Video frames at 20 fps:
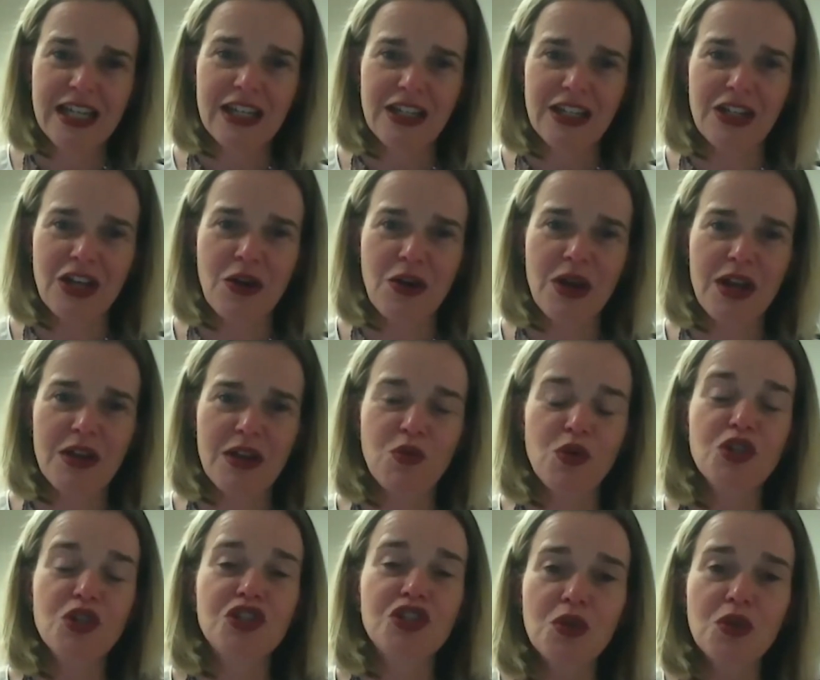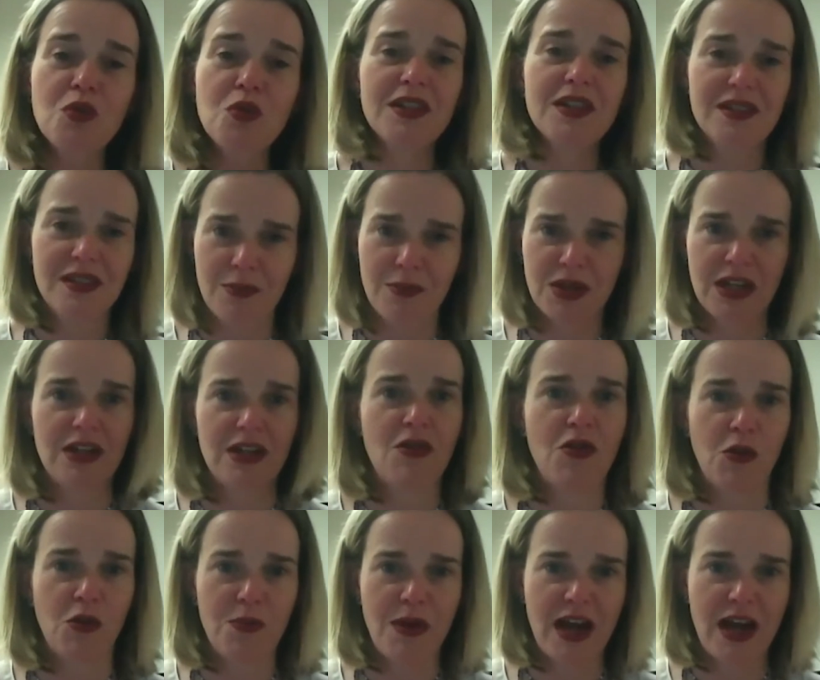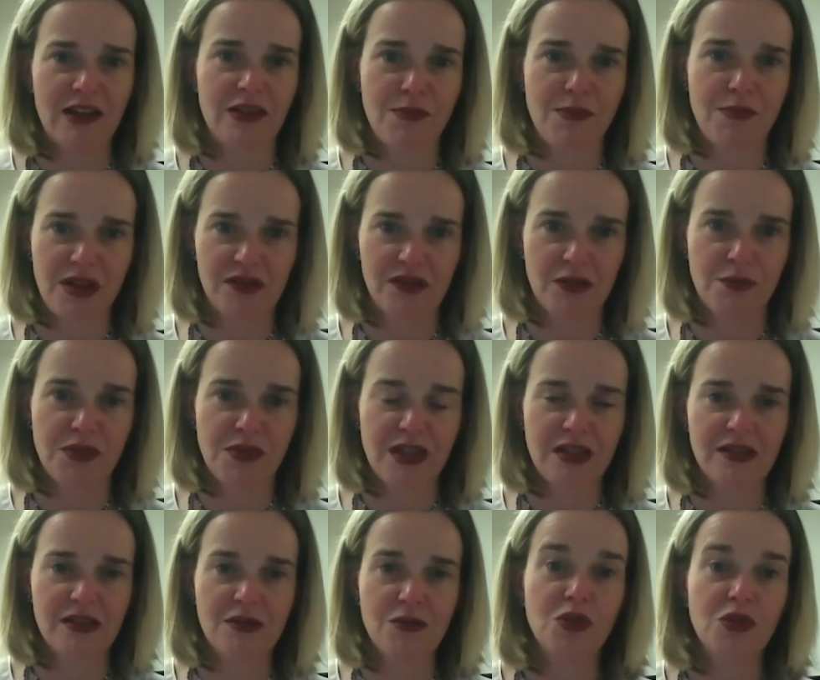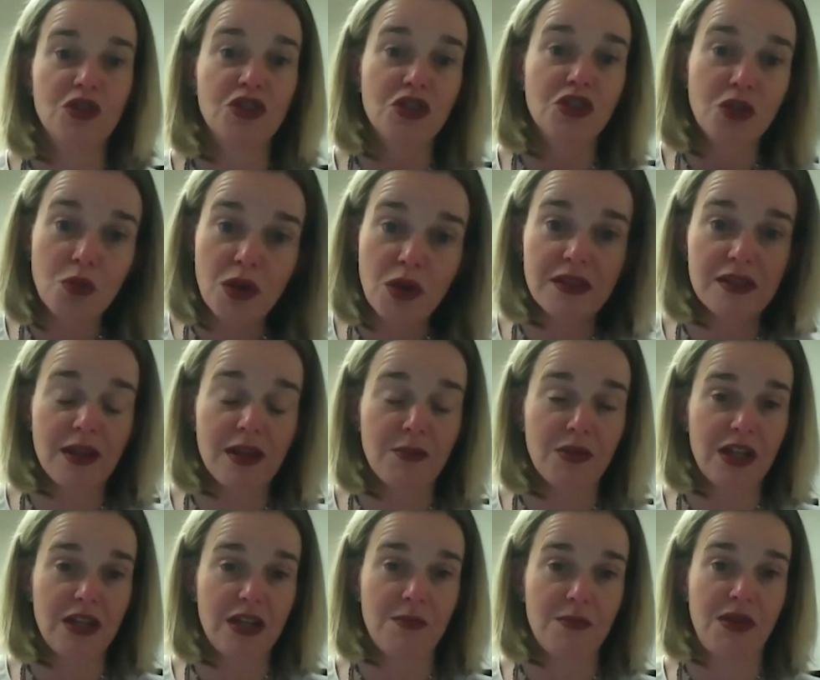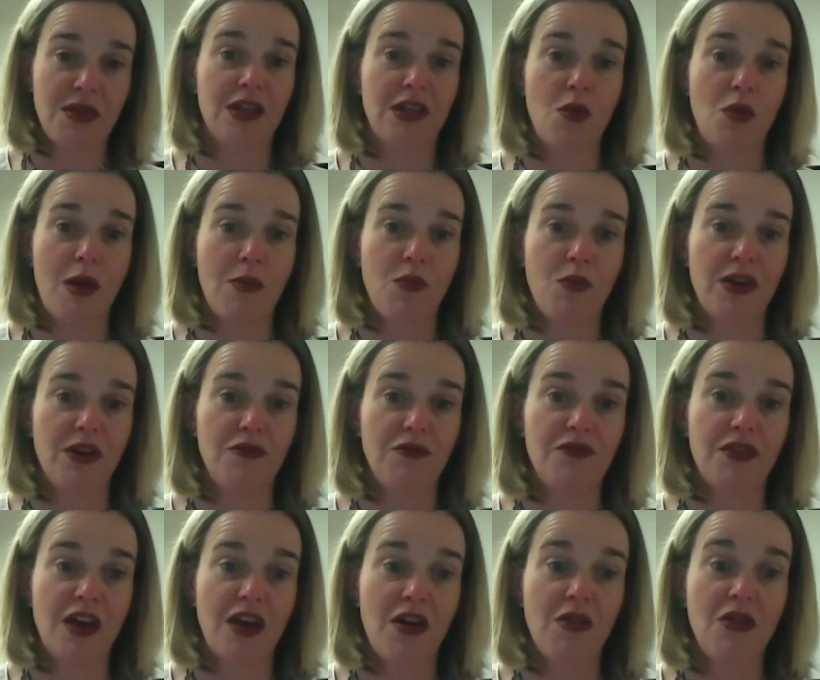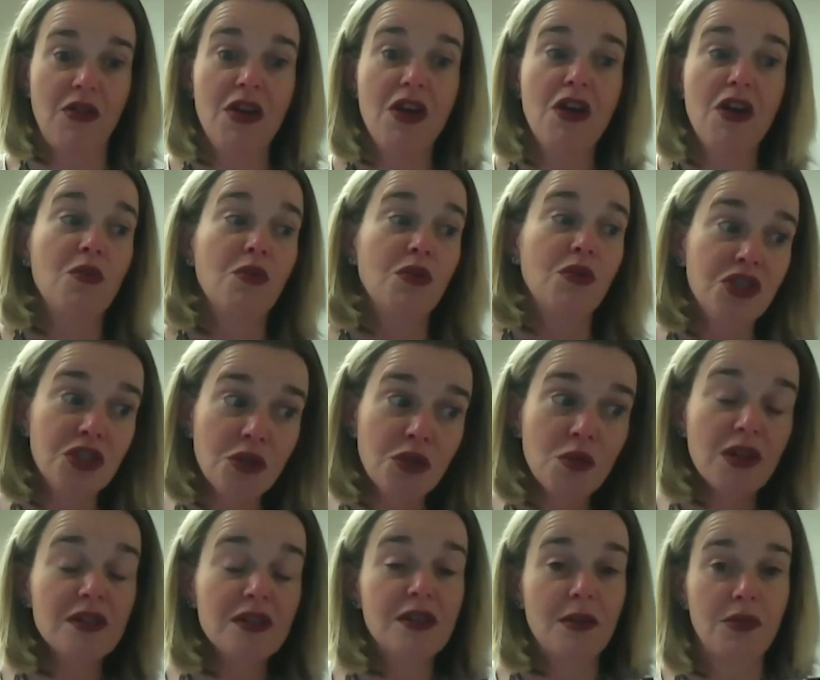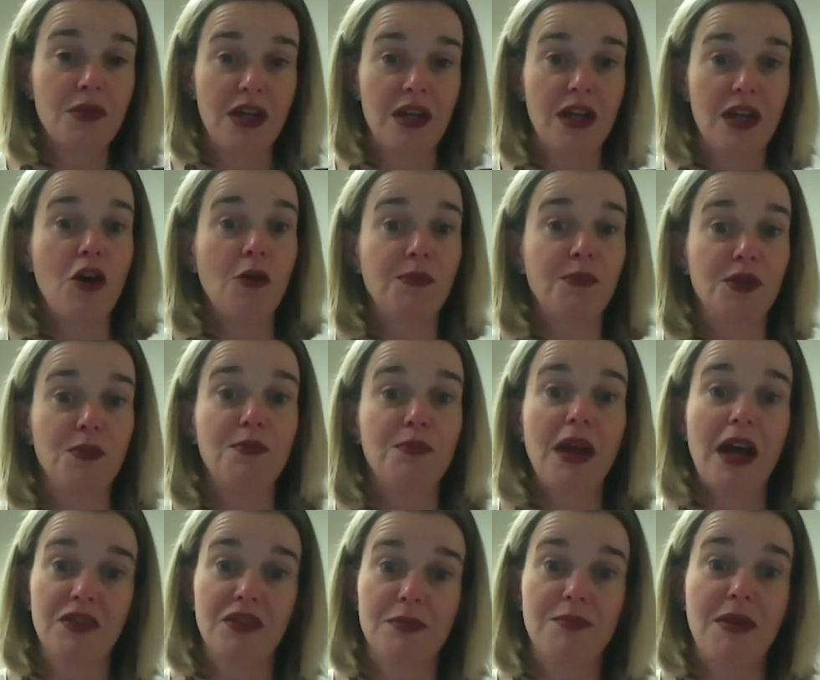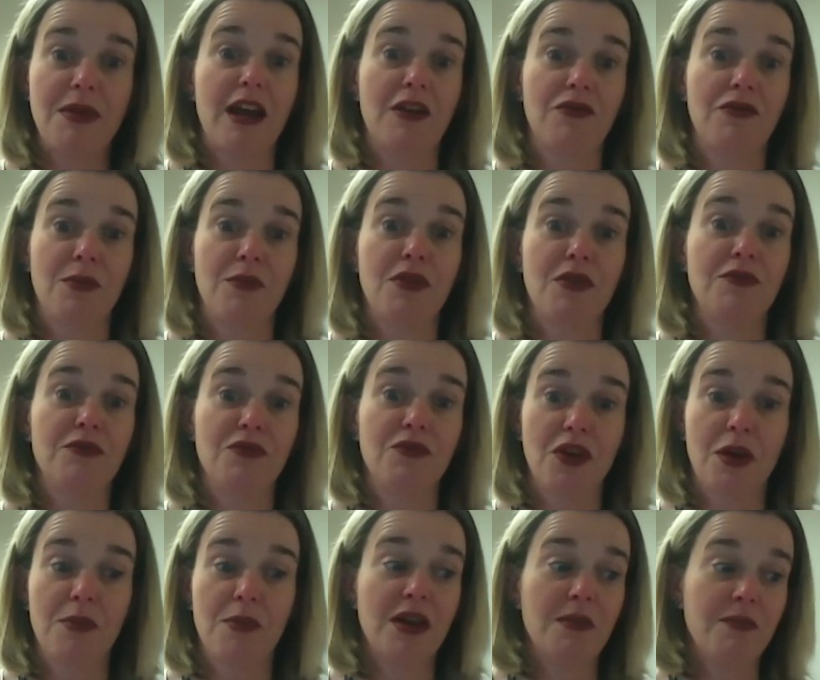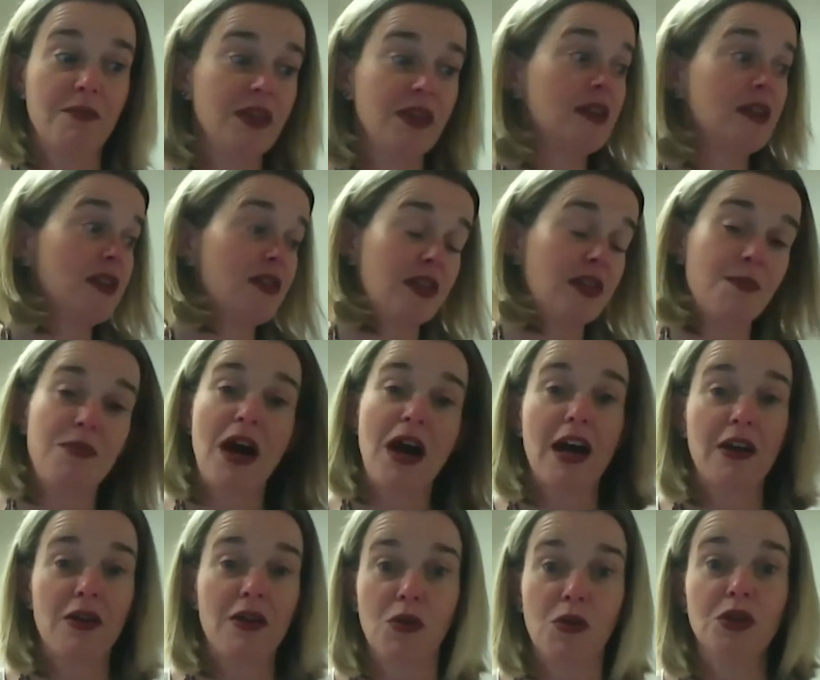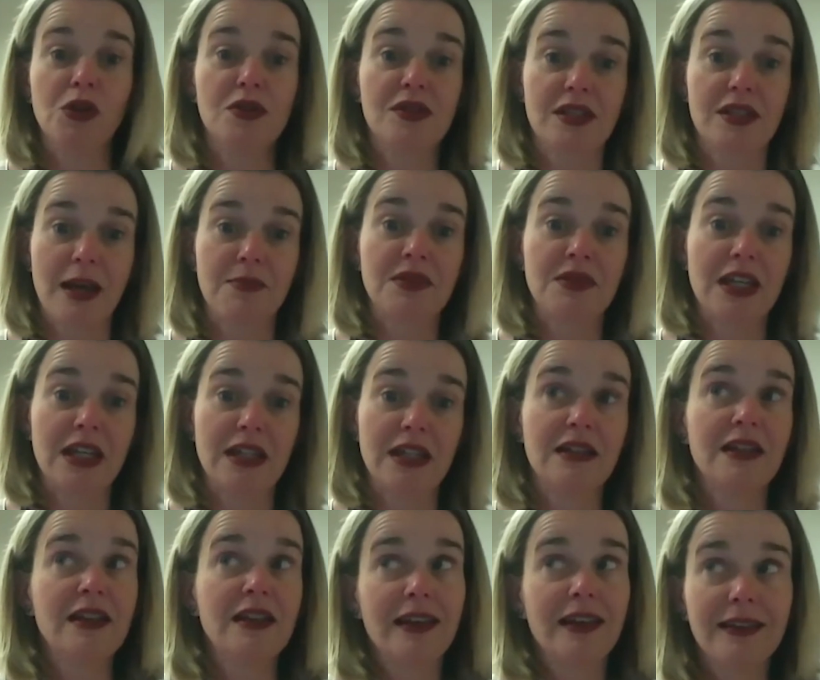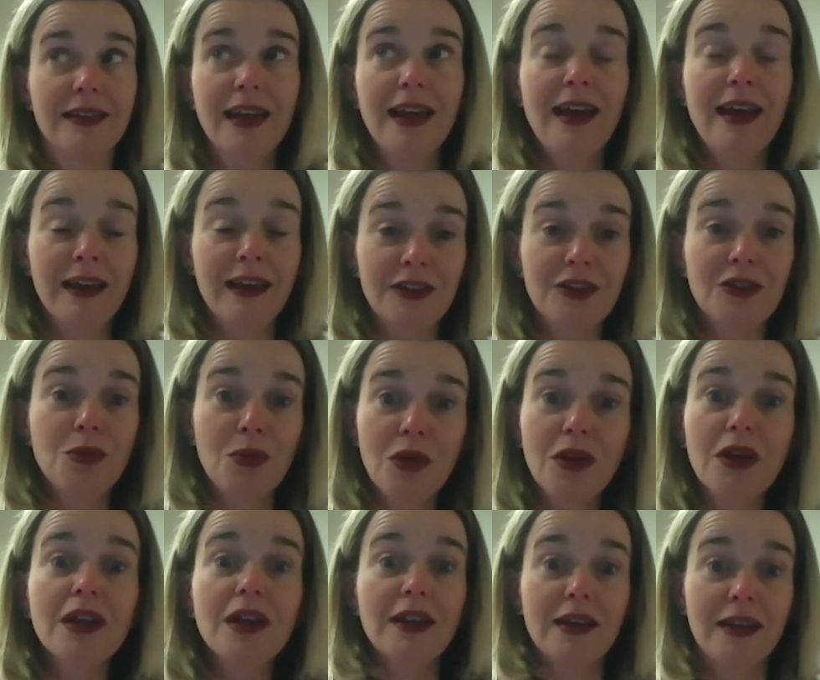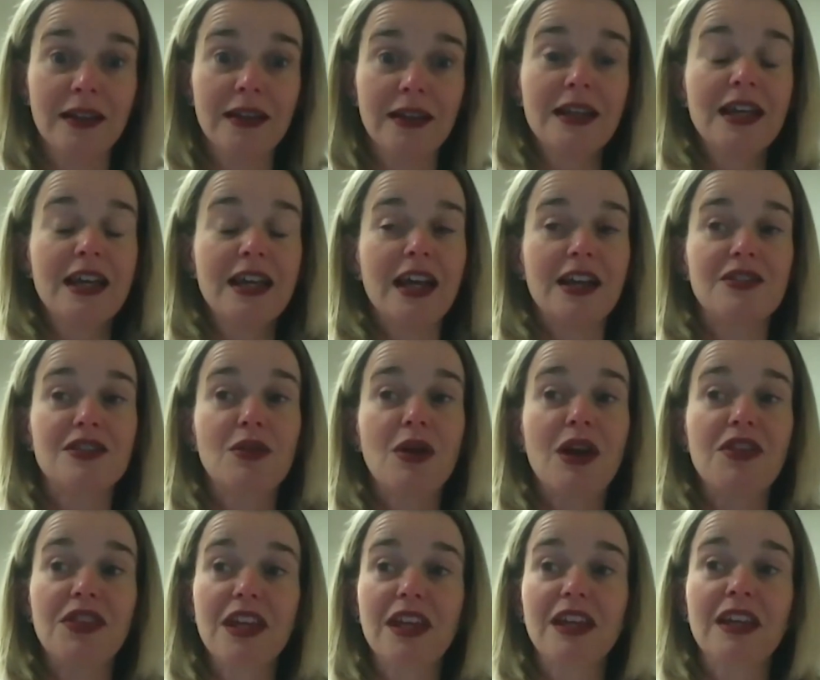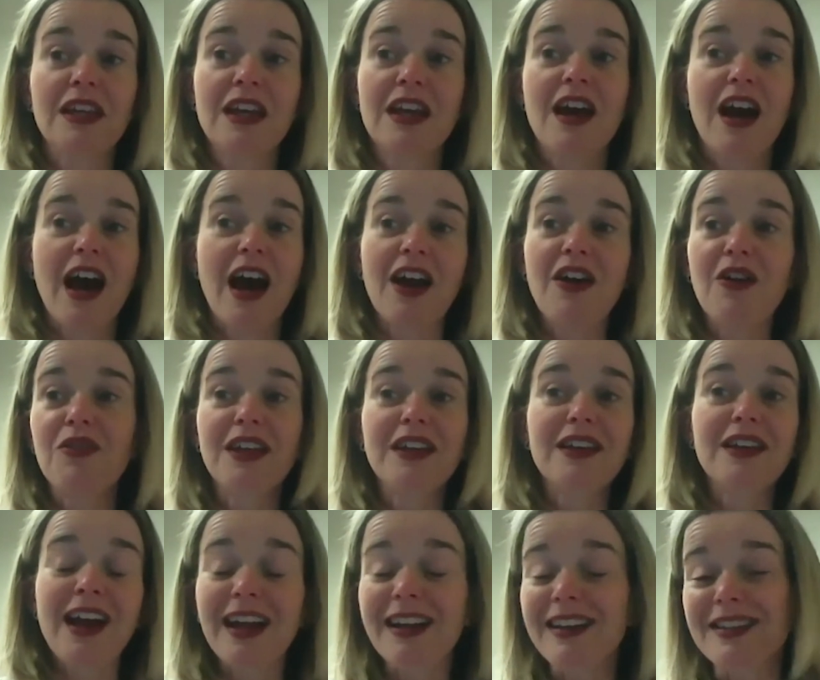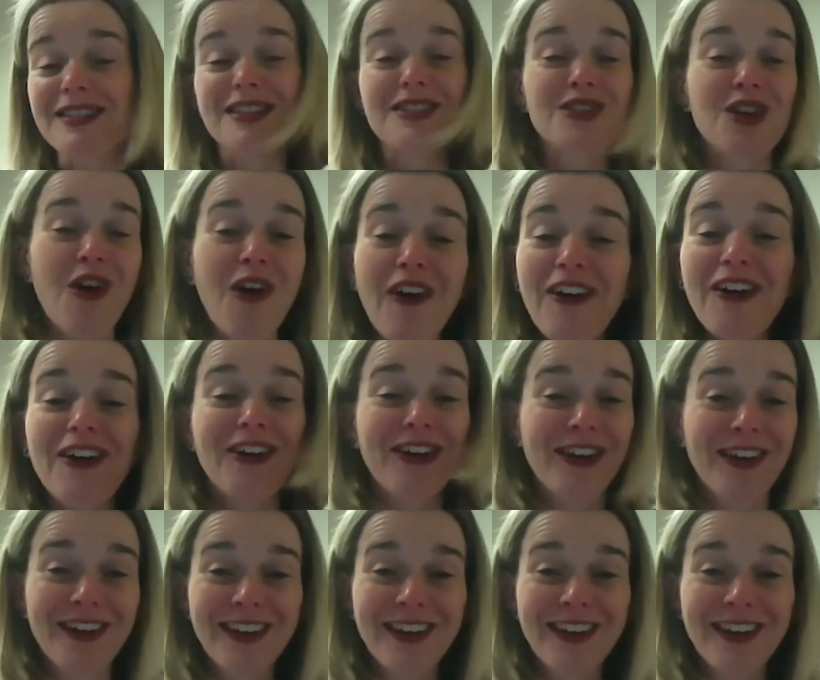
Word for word: You know, if, would you want somebody to hold back the puzzle piece? Would you want somebody to pick you up when you fell? Would you want somebody to help you bounce back from a, from a, the pothole you stepped in? Yeah, you would. And so I think, I don't think kindness is hard.